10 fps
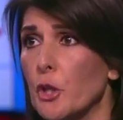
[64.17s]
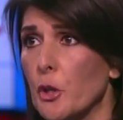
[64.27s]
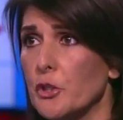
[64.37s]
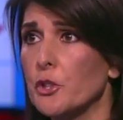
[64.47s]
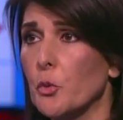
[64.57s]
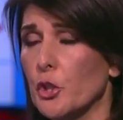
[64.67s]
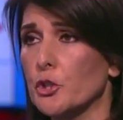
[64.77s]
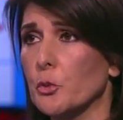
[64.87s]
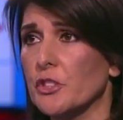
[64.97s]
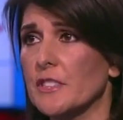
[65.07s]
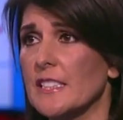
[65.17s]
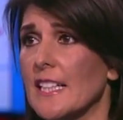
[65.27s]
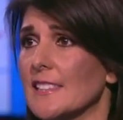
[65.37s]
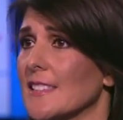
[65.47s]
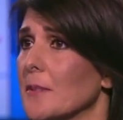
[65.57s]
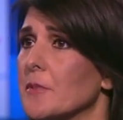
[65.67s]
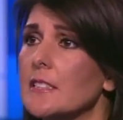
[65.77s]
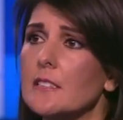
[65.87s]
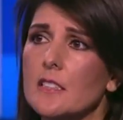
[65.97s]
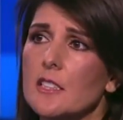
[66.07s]
you go and you work towards the next step.
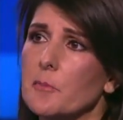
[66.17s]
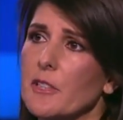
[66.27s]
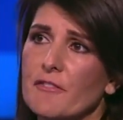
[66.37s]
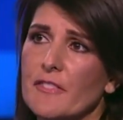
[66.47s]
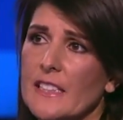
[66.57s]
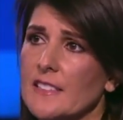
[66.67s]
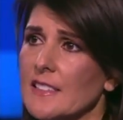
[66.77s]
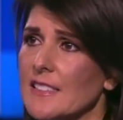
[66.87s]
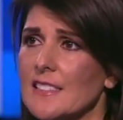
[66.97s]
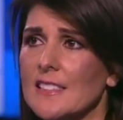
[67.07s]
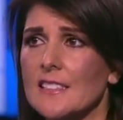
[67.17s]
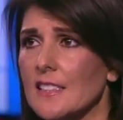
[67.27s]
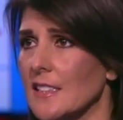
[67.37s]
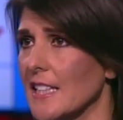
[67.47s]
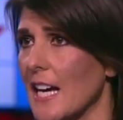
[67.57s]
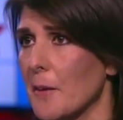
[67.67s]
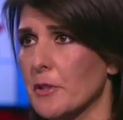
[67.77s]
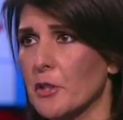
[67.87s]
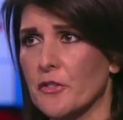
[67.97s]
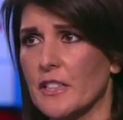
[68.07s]
This is going to be phases. This isn't going to
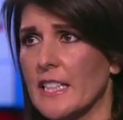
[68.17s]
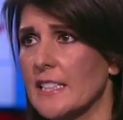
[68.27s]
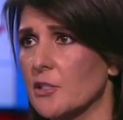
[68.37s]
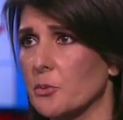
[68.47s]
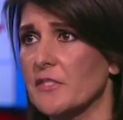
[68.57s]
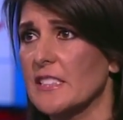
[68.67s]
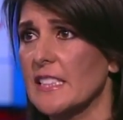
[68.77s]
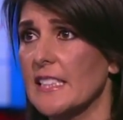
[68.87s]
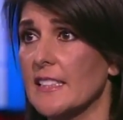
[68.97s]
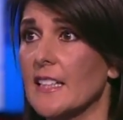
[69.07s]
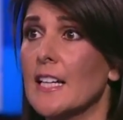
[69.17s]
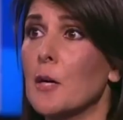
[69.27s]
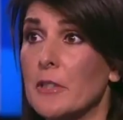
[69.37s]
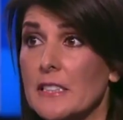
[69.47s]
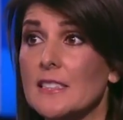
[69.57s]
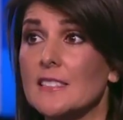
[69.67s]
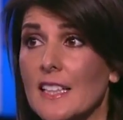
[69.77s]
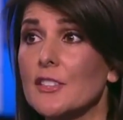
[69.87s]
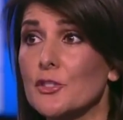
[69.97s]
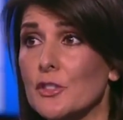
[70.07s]
happen overnight, as we've seen, but it's a
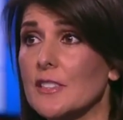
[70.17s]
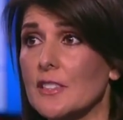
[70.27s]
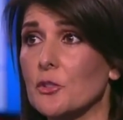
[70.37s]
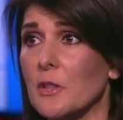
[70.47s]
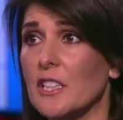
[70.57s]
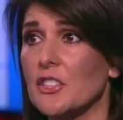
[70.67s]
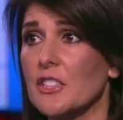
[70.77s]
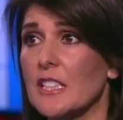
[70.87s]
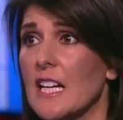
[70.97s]
dangerous situation.